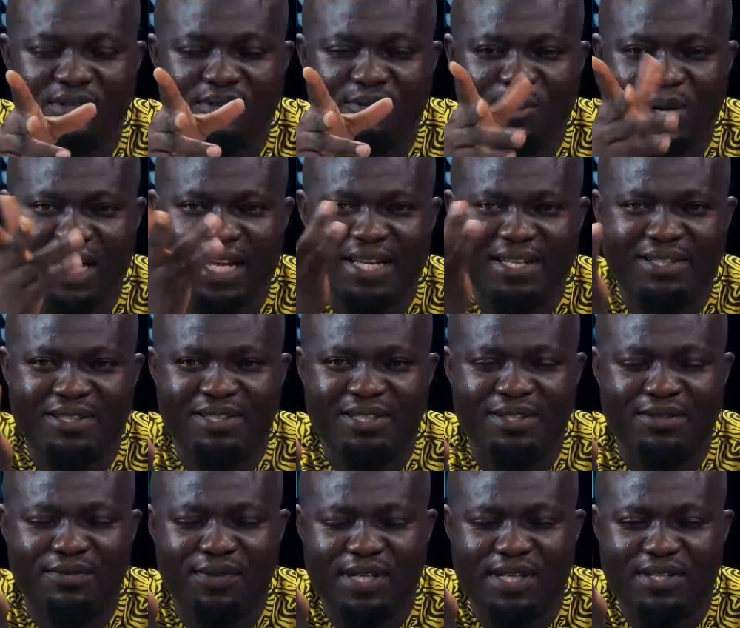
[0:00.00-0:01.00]
why the
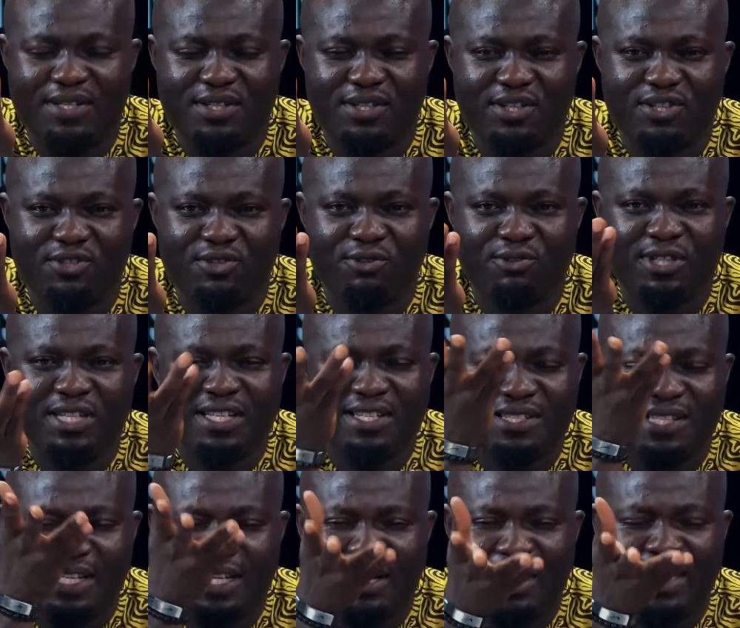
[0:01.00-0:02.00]
investigation? Is
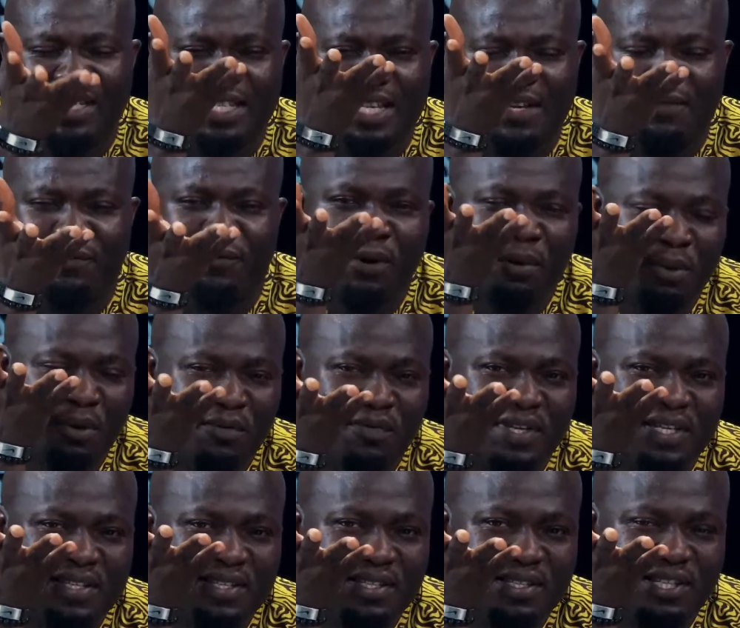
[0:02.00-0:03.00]
there a form of
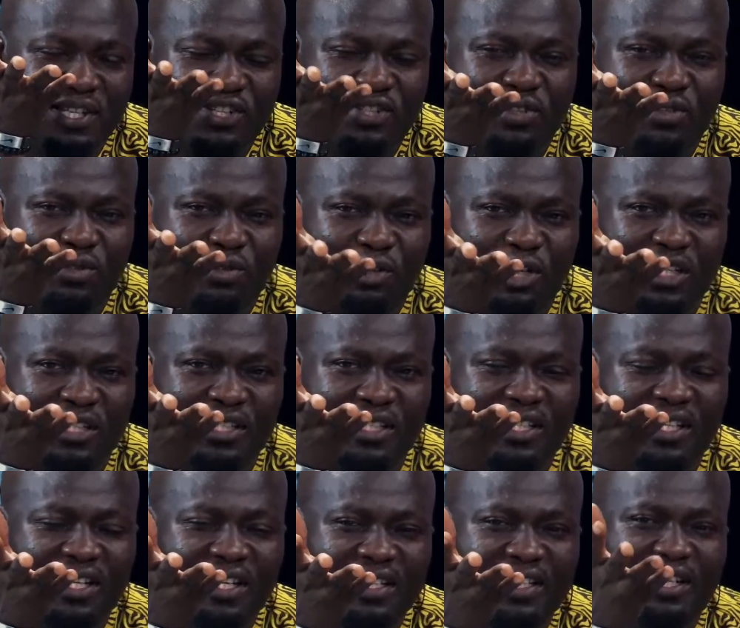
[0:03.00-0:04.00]
hesitation already?
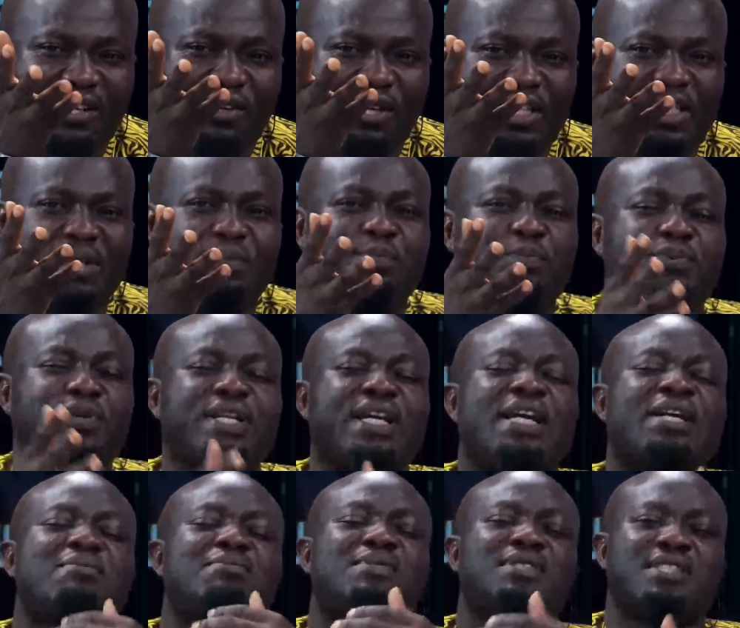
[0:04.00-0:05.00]
They're already
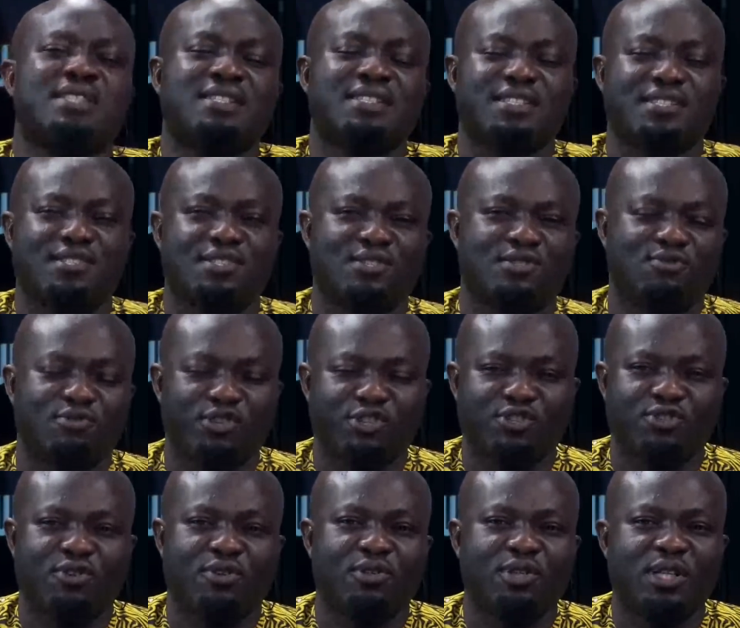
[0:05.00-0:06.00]
preempting the
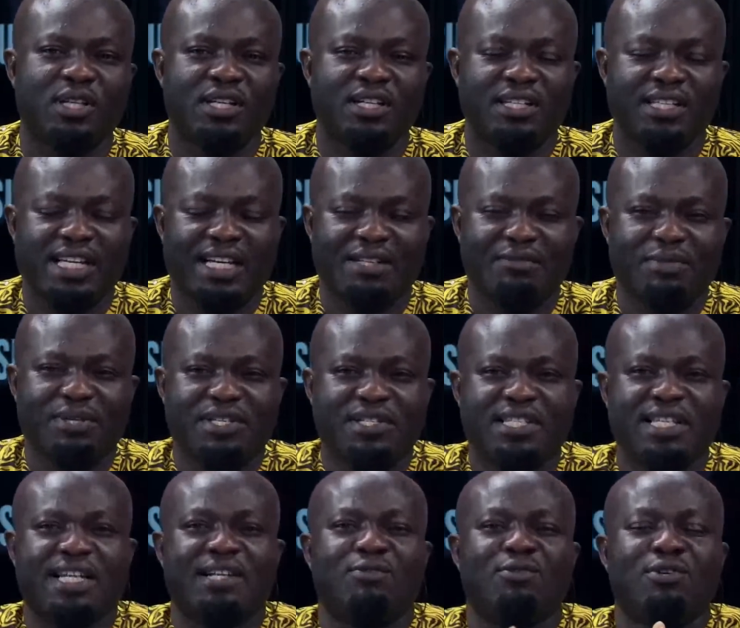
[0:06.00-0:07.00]
situation. That means
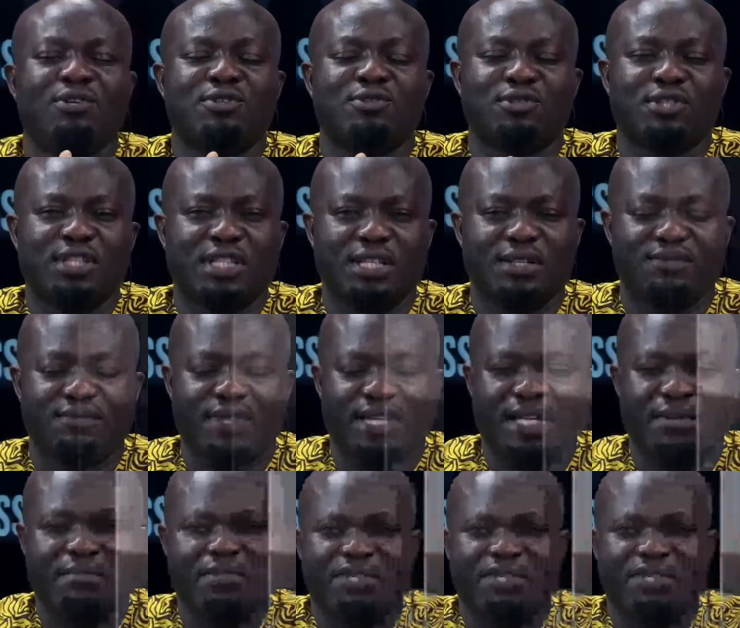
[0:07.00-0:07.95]
they are going to give them a